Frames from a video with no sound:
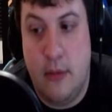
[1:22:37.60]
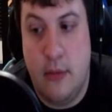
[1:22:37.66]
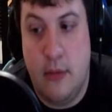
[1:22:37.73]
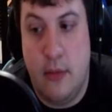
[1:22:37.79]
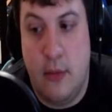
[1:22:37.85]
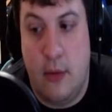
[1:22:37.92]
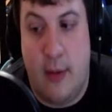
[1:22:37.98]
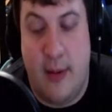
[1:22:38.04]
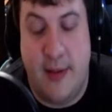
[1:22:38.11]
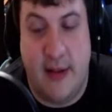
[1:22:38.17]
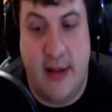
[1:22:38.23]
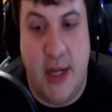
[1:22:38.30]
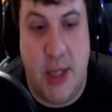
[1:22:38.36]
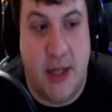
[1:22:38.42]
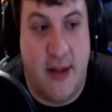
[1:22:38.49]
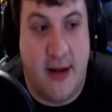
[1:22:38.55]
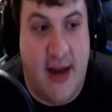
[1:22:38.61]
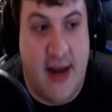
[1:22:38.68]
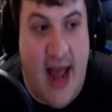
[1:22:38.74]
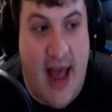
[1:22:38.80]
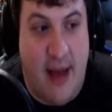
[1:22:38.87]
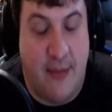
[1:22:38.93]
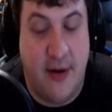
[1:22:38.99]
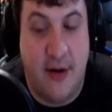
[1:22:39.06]
What about the Legion of the
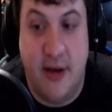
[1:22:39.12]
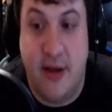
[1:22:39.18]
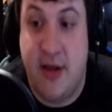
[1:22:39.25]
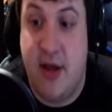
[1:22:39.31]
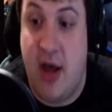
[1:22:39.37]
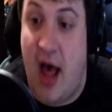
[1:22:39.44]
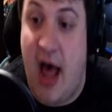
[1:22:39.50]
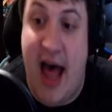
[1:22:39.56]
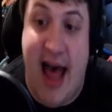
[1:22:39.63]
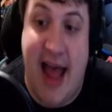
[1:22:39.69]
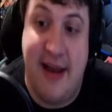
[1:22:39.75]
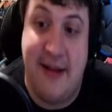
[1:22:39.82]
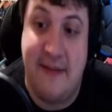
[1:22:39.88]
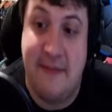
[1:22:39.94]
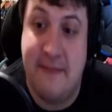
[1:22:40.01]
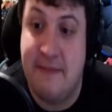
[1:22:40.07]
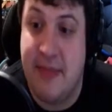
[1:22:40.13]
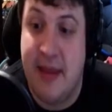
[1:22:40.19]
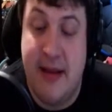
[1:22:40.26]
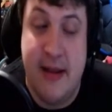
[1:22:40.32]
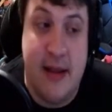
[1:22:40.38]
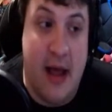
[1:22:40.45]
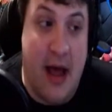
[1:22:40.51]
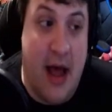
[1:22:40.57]
Damned? God!
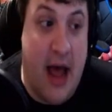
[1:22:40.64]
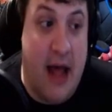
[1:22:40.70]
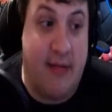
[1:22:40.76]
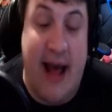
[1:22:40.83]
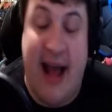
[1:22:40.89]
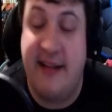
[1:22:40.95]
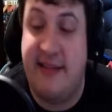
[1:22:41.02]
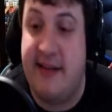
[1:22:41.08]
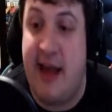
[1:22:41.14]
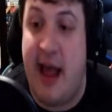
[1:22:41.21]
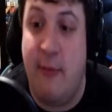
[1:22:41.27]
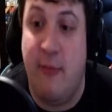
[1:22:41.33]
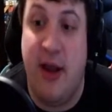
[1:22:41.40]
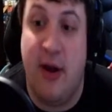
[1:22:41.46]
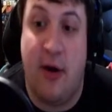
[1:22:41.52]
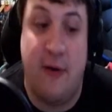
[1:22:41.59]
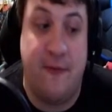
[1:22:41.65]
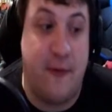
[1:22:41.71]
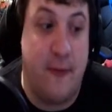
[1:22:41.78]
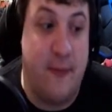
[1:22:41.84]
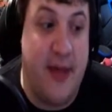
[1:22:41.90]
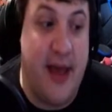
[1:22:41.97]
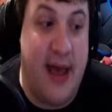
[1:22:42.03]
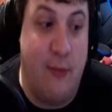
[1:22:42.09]
Last time we heard
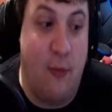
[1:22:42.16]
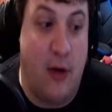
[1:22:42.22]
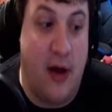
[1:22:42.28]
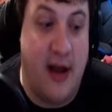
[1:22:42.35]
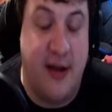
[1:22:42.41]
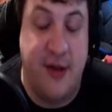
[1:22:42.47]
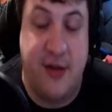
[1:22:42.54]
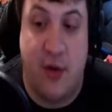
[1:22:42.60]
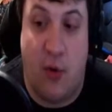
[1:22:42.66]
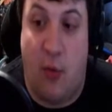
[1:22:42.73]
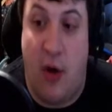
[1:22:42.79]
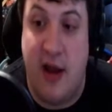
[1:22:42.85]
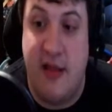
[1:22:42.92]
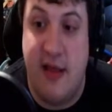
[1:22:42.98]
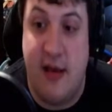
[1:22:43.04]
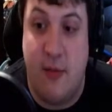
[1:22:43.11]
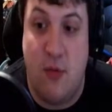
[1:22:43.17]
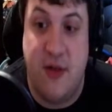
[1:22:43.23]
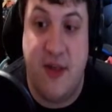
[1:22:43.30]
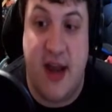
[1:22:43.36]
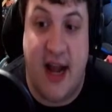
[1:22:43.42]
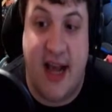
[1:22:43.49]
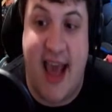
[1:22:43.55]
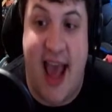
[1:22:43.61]
from them was one of them was
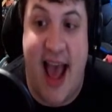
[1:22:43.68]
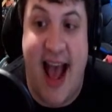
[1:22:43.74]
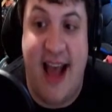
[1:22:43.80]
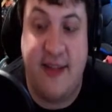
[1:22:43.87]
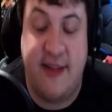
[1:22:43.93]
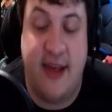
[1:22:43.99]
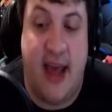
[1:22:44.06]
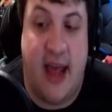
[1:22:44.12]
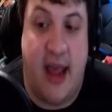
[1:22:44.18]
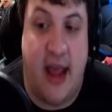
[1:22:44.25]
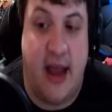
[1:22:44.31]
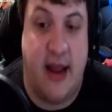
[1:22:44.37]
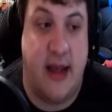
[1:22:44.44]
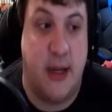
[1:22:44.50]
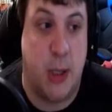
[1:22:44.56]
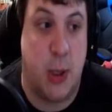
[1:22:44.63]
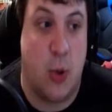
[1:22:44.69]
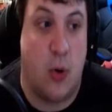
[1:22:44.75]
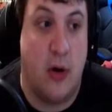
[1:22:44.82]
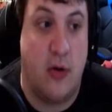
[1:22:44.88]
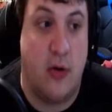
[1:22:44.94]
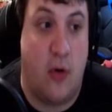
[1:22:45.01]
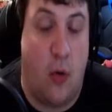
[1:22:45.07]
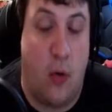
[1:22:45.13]
in a casket in a short
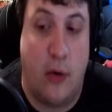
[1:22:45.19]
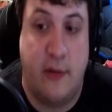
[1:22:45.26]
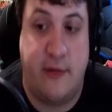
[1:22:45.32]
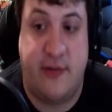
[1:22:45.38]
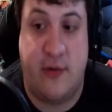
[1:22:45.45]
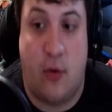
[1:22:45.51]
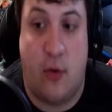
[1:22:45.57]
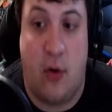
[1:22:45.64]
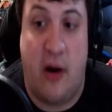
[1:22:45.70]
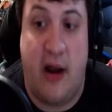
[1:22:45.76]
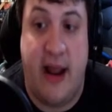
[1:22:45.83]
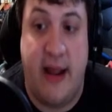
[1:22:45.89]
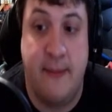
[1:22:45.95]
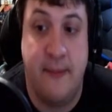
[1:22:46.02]
horror story.